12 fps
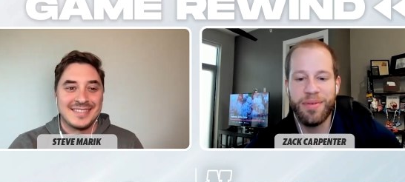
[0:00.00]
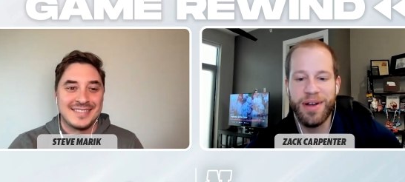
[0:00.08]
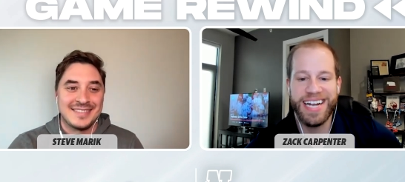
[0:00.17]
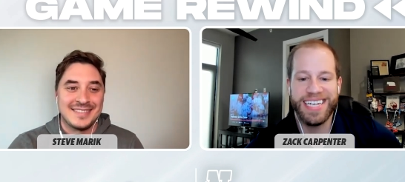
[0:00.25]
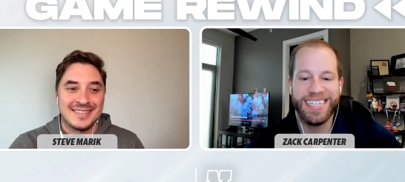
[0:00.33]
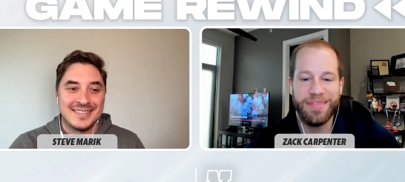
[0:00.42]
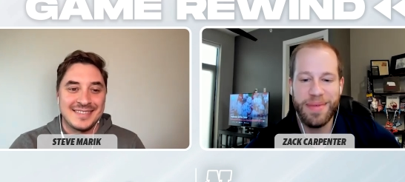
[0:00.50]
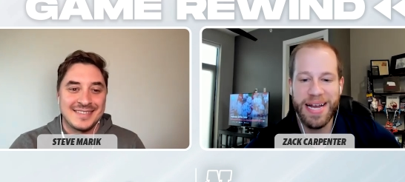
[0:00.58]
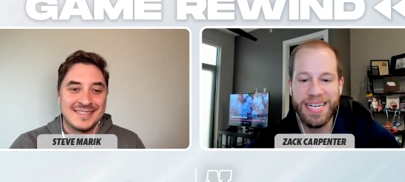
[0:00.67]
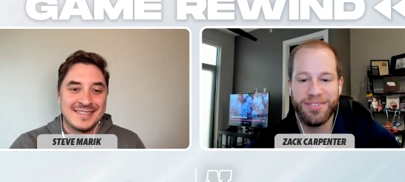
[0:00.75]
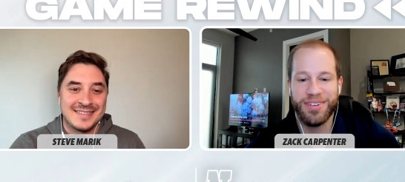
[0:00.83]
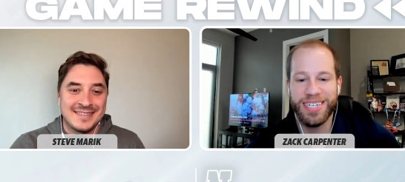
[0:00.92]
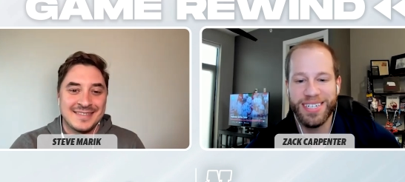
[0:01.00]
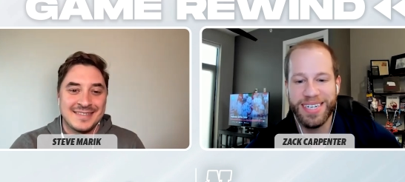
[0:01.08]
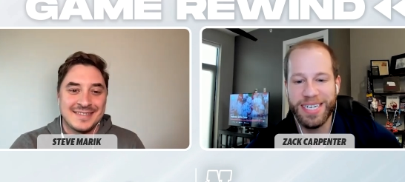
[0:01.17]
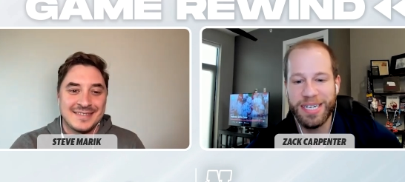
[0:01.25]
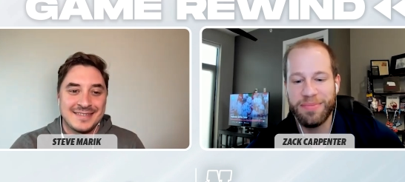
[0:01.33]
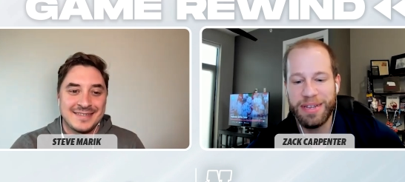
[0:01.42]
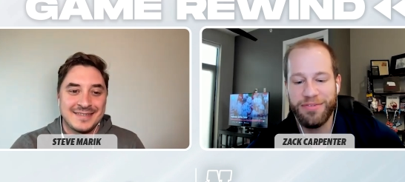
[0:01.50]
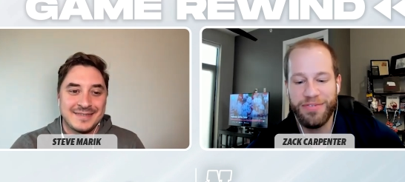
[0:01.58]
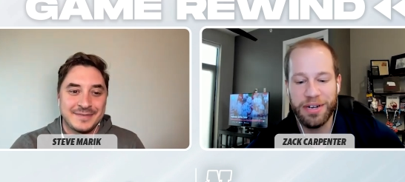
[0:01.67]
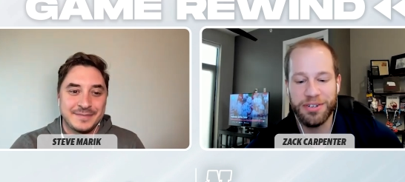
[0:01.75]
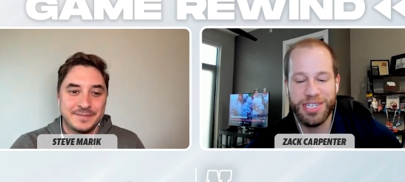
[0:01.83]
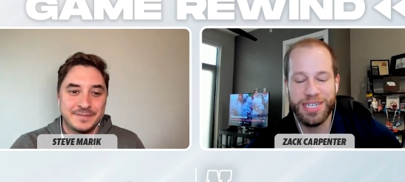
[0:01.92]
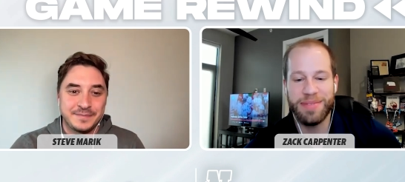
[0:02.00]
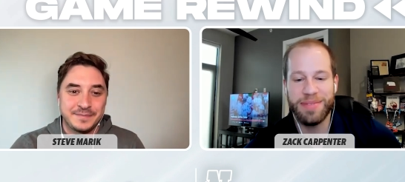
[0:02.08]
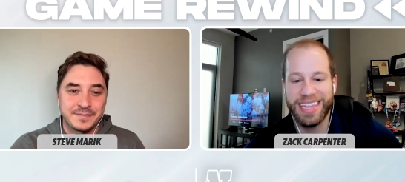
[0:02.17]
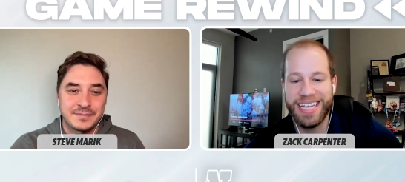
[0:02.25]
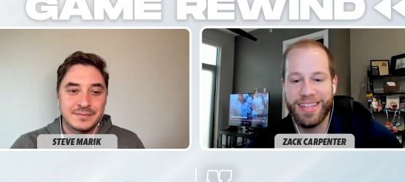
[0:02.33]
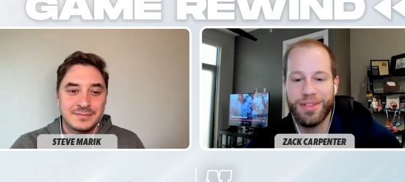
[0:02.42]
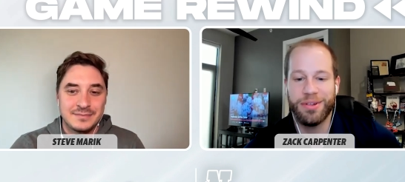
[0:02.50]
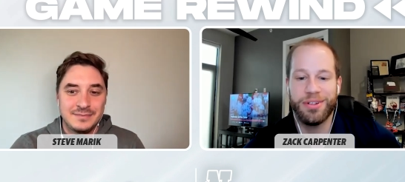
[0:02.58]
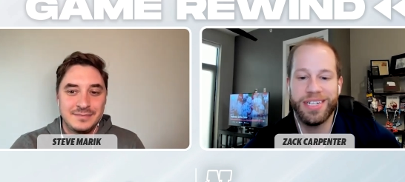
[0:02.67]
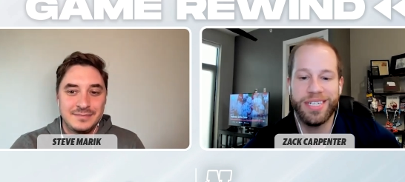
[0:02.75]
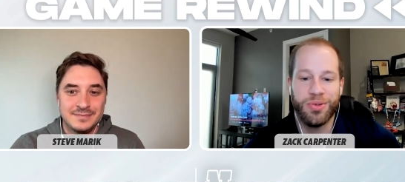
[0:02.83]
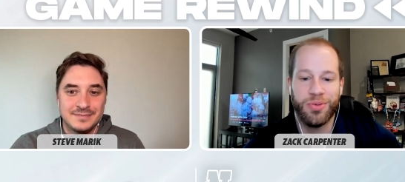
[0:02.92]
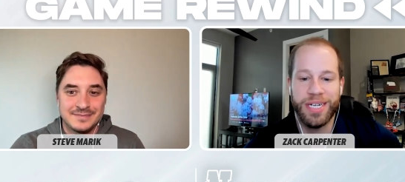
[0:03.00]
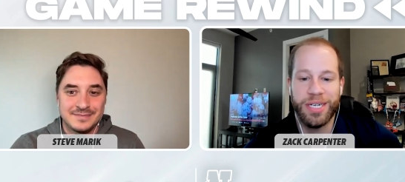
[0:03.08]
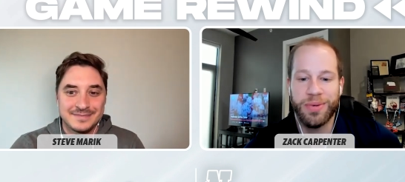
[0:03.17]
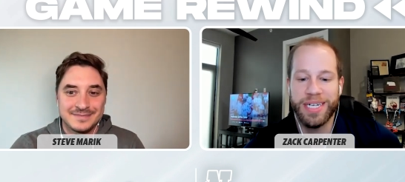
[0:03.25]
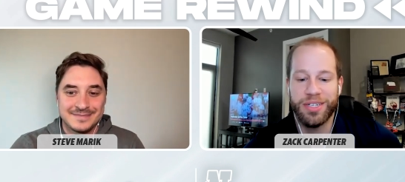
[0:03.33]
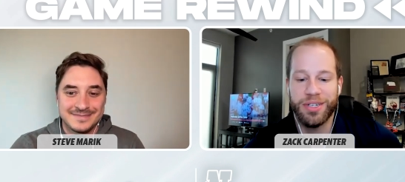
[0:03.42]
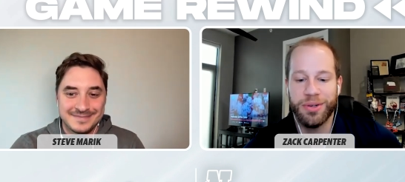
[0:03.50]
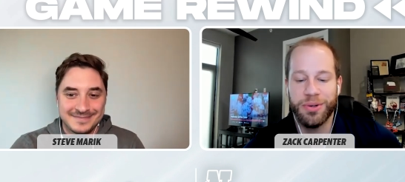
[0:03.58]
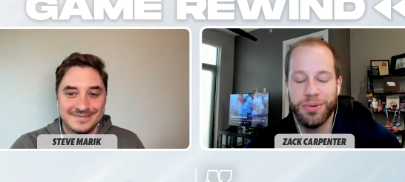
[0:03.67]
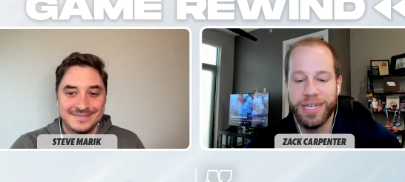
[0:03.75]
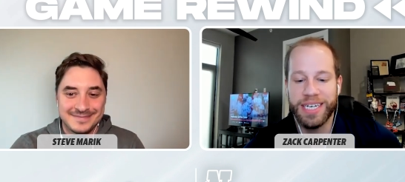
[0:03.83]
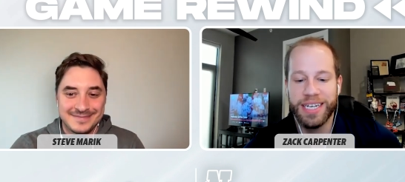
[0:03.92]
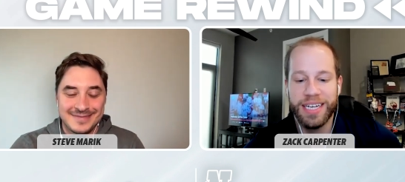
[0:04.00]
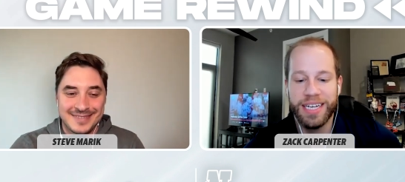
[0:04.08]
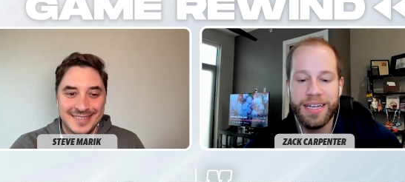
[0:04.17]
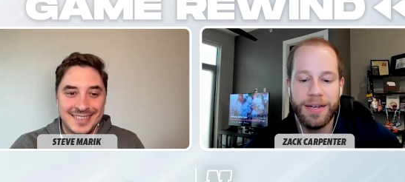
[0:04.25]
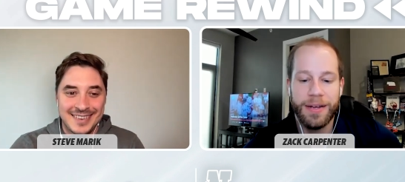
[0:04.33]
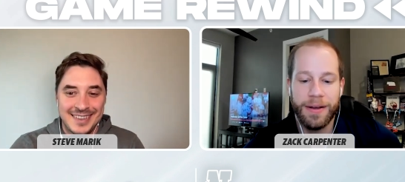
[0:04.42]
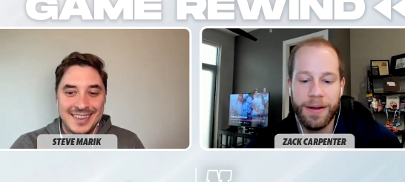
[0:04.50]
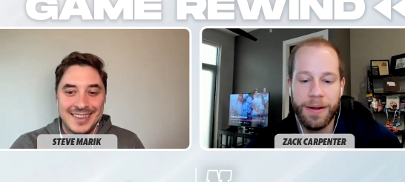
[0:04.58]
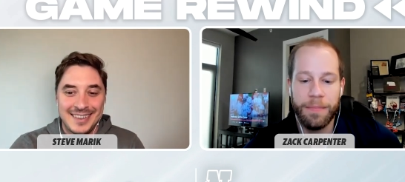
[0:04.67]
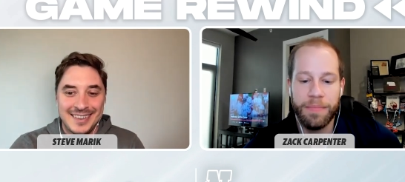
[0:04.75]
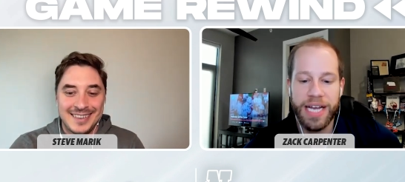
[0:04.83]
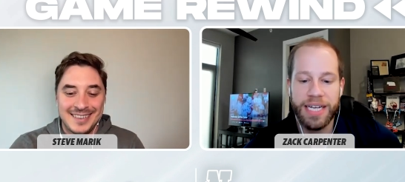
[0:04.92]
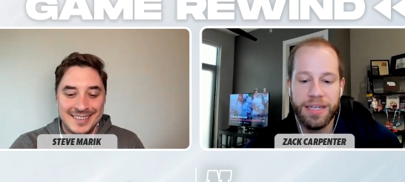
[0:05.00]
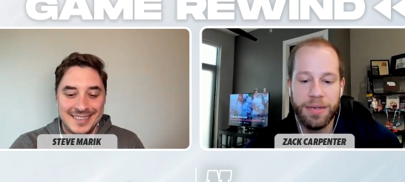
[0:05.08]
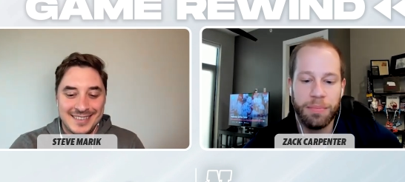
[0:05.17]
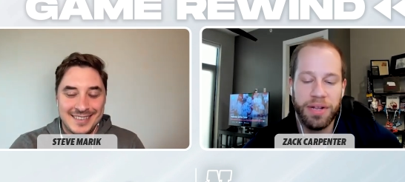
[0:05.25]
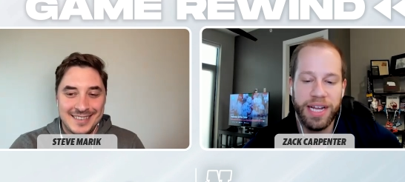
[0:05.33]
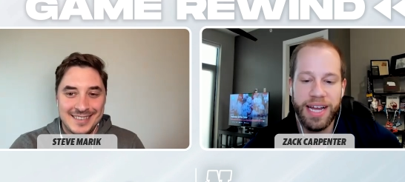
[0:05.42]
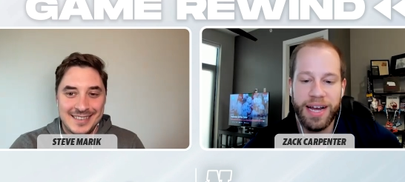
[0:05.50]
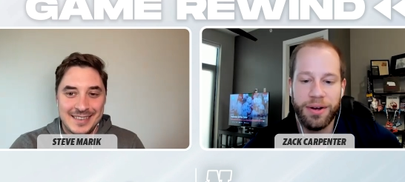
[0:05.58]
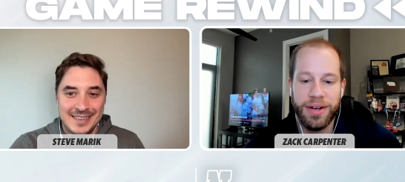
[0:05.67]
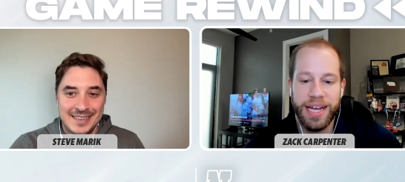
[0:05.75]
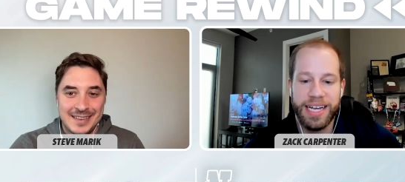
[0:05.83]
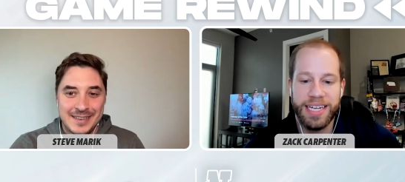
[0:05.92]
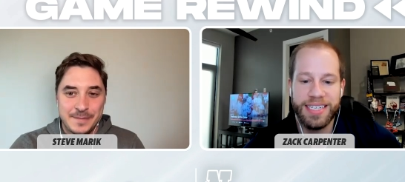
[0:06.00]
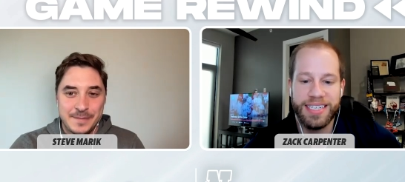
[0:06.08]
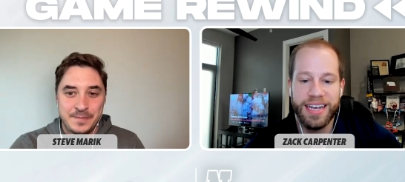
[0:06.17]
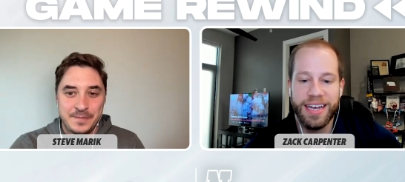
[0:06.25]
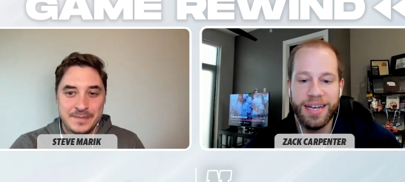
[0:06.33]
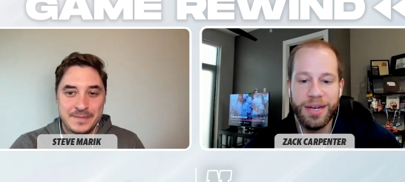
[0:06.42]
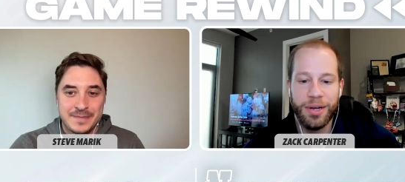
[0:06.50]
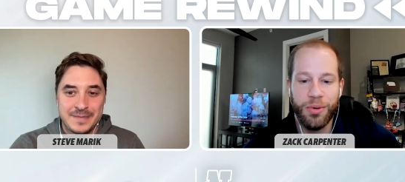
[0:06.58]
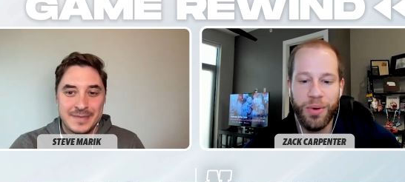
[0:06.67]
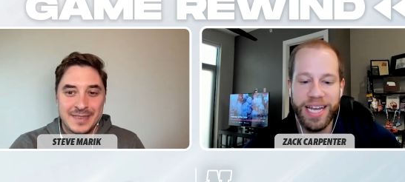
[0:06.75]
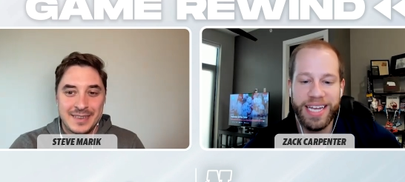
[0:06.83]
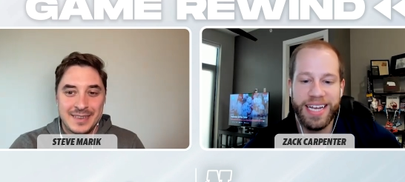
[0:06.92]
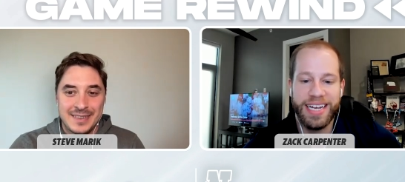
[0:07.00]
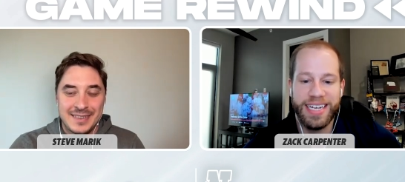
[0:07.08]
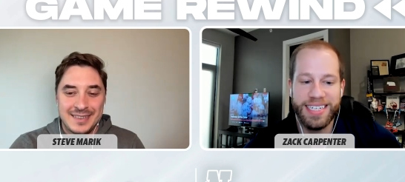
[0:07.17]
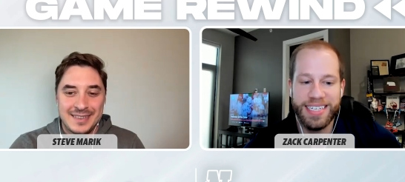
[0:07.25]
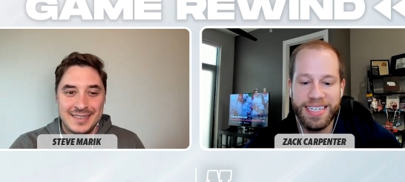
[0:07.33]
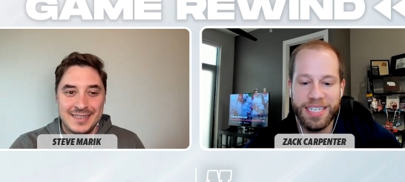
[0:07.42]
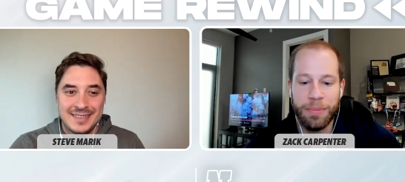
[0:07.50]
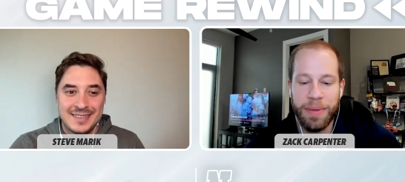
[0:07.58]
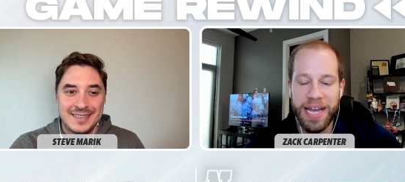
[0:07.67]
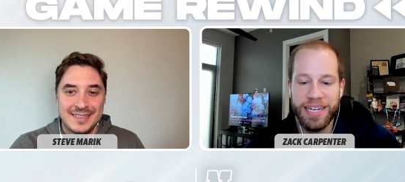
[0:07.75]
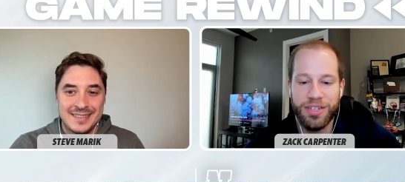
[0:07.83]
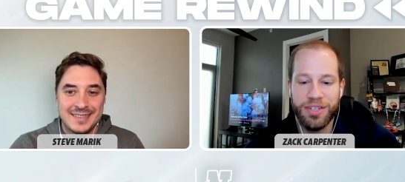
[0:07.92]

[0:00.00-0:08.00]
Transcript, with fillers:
Speaker 1: Nebraska pass rush is going to be fearsome and lethal in 2022. And um, that didn't play out as quite as anticipated.